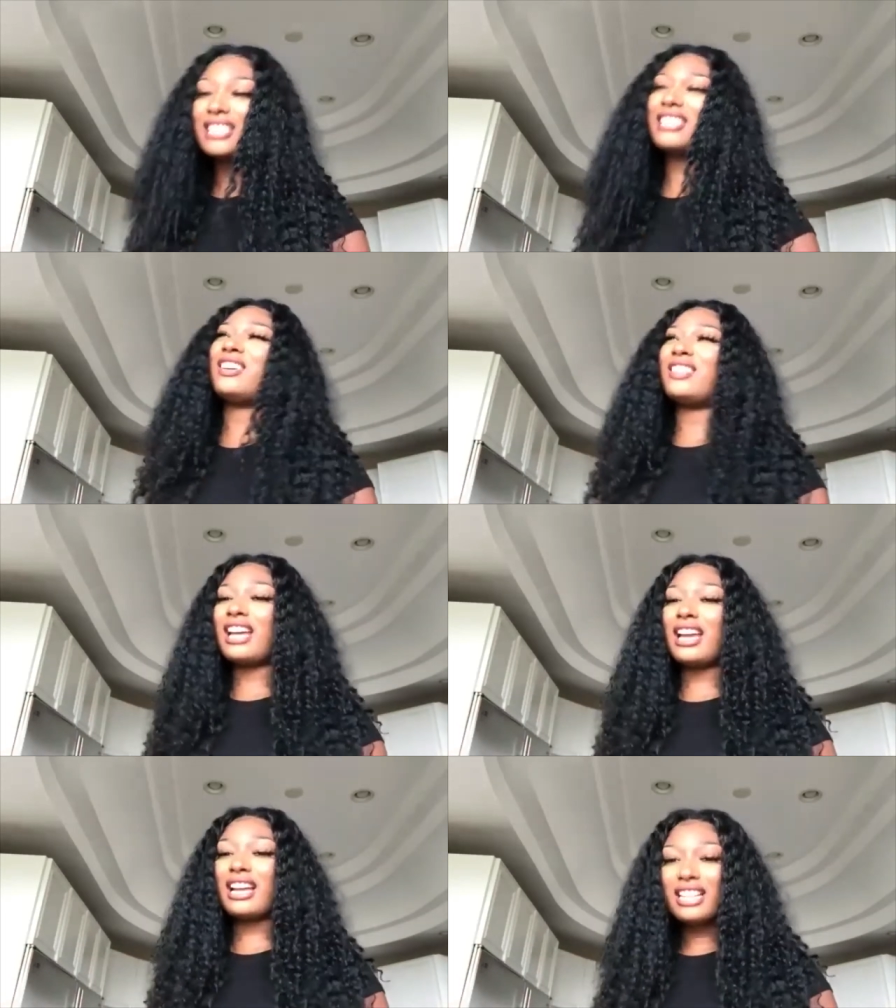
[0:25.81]
So
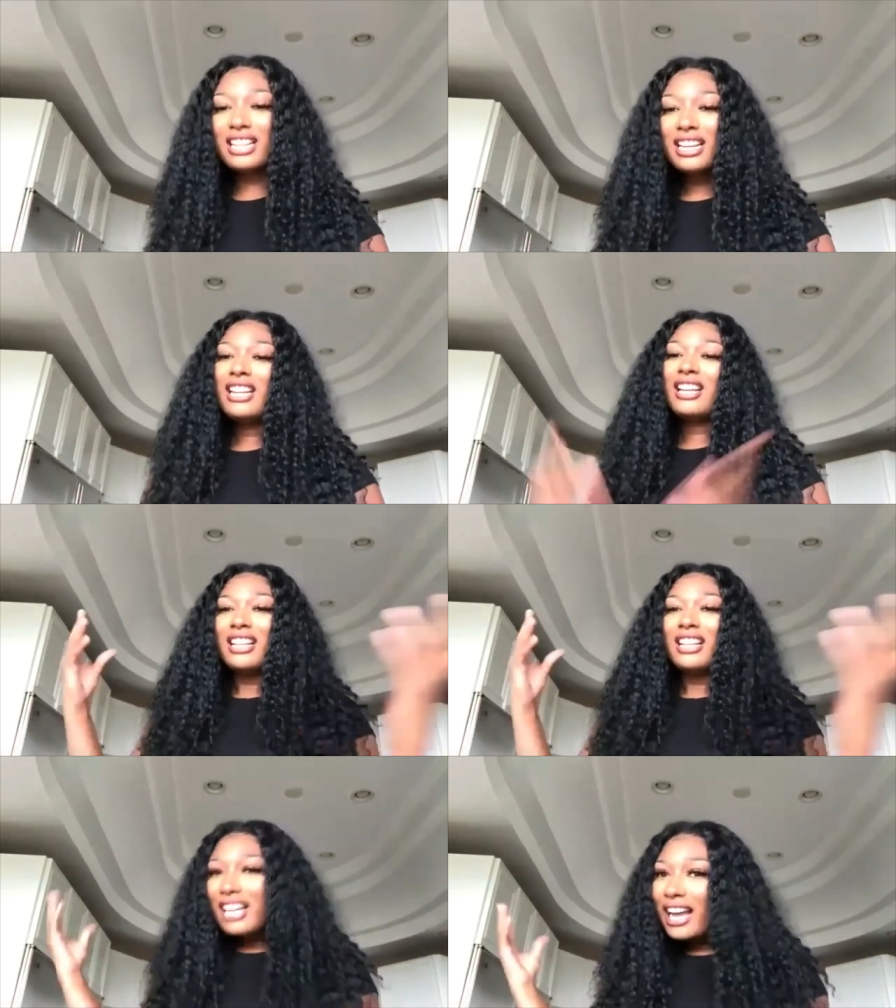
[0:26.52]
like,
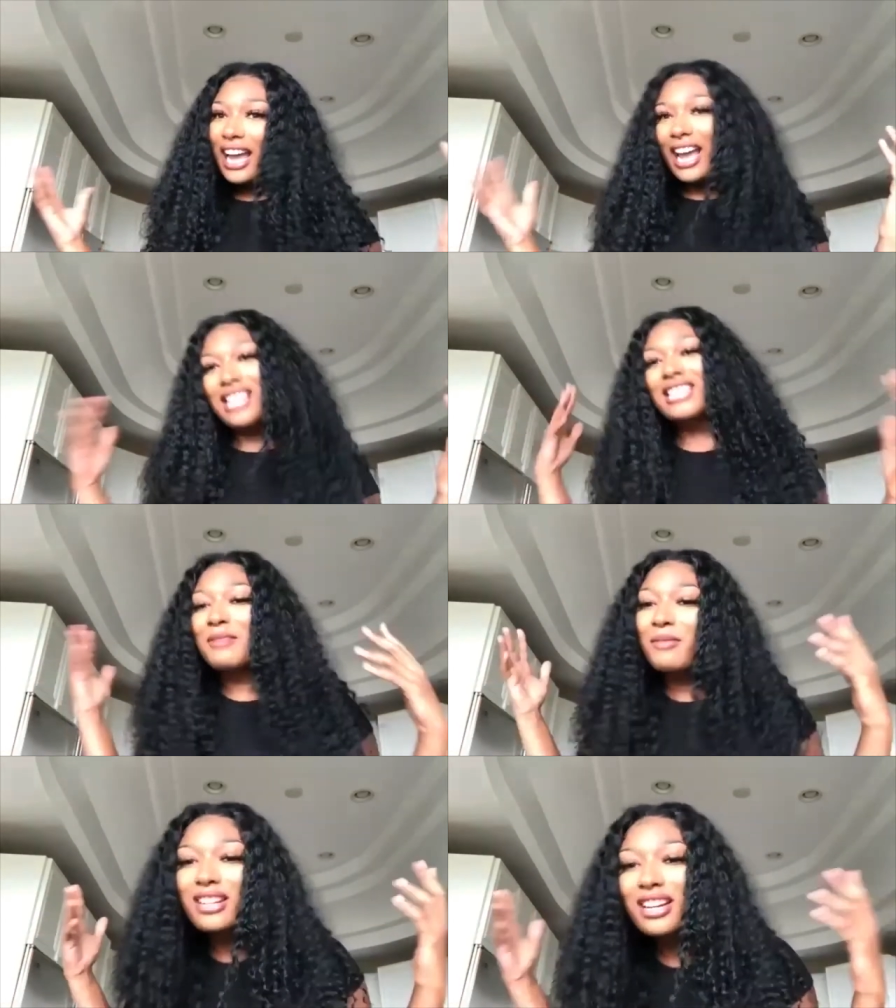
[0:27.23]
I had to
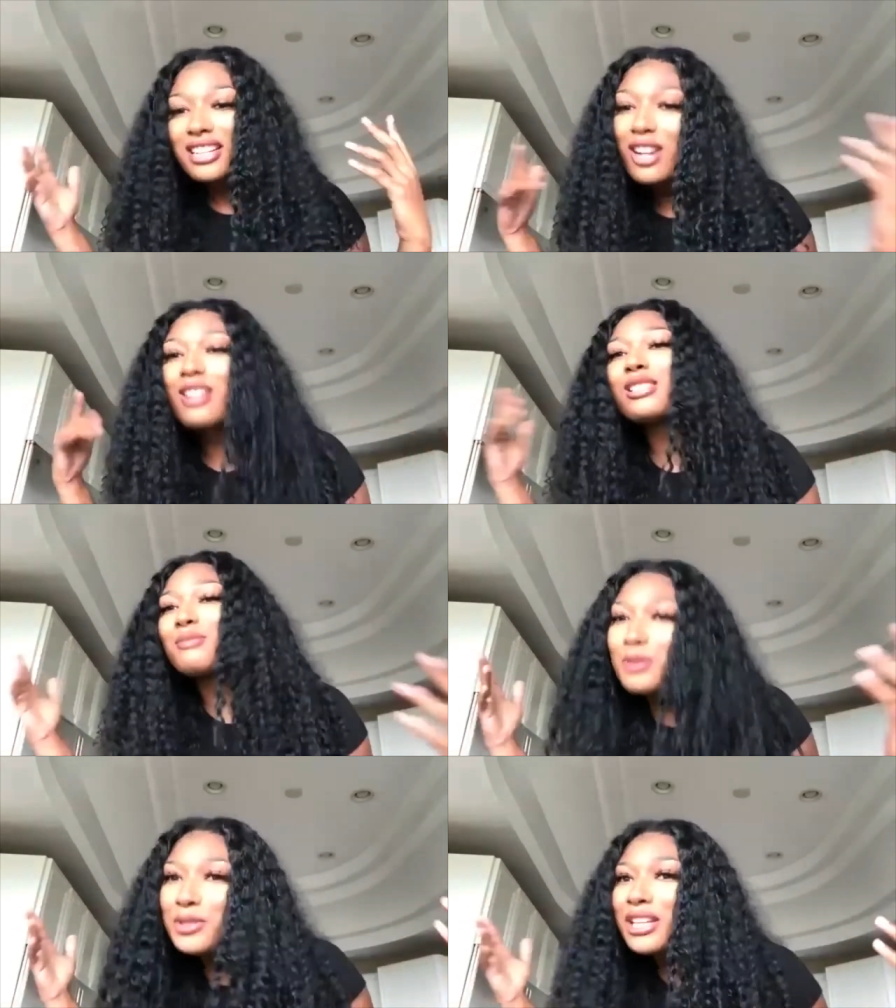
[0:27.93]
come on there and talk some
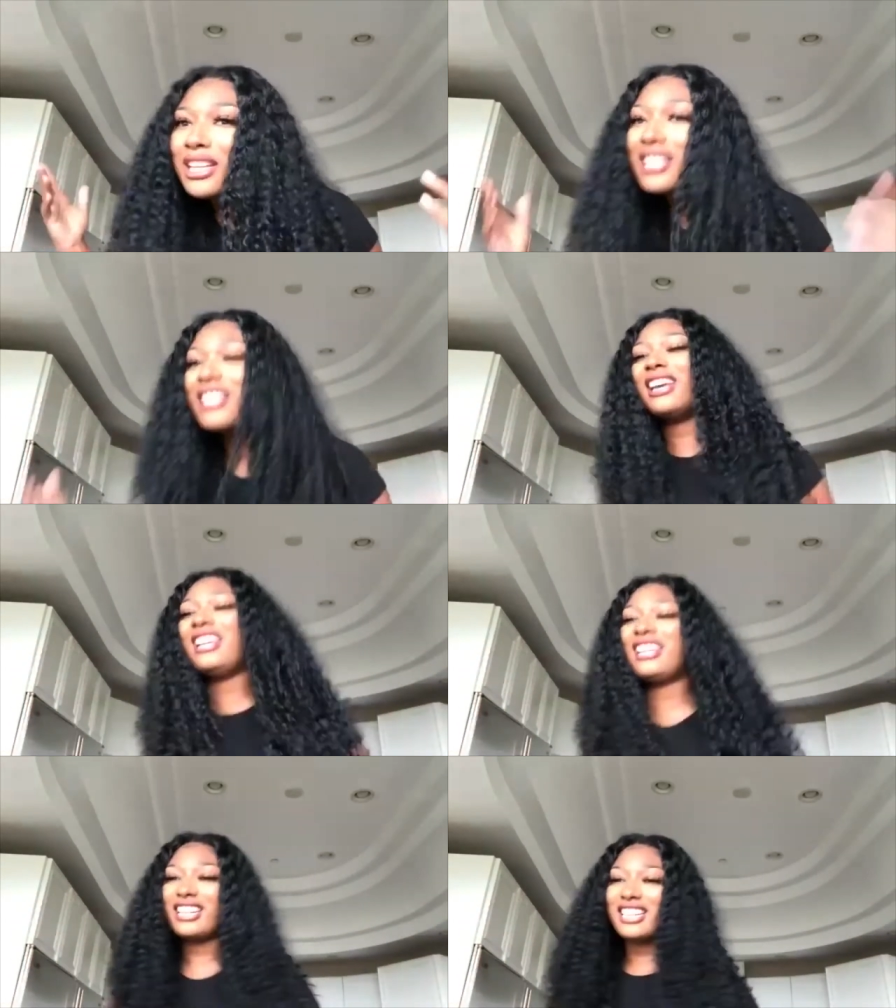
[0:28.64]
new
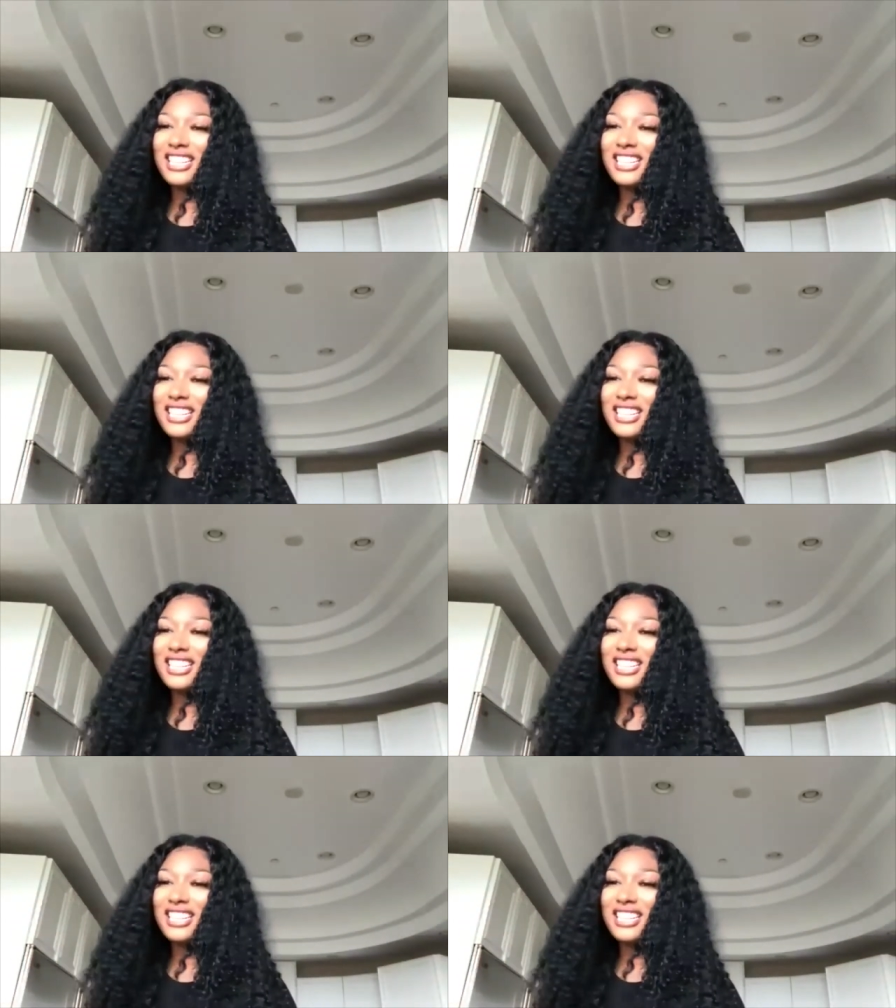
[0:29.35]
shit.